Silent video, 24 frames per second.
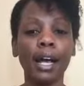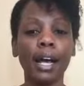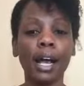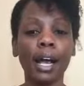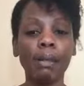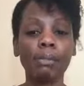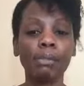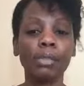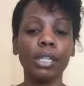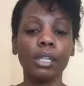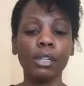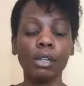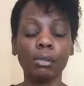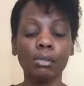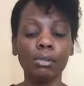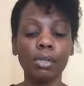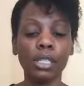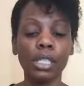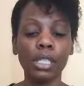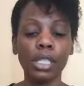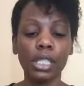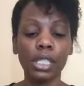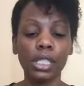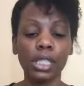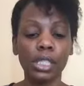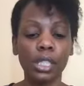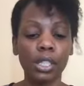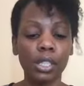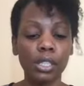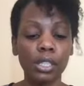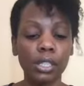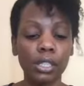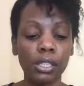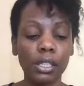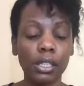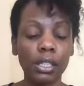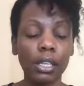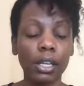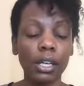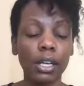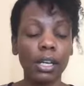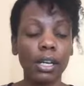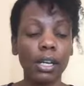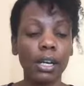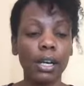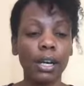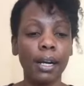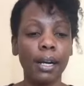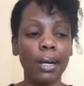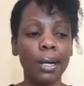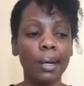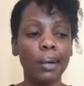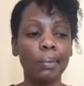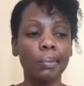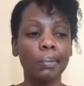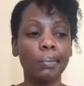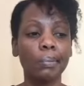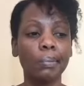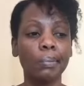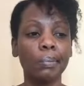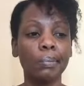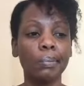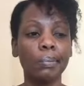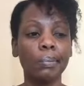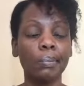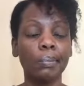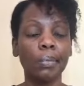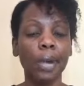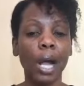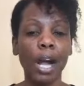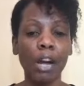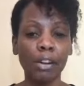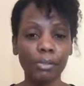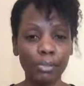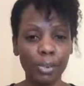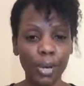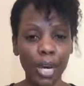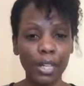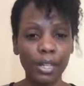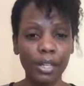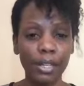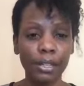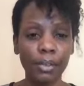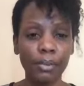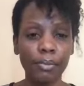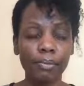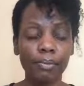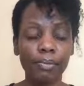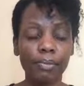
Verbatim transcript: Absalom's sister, um, half brother.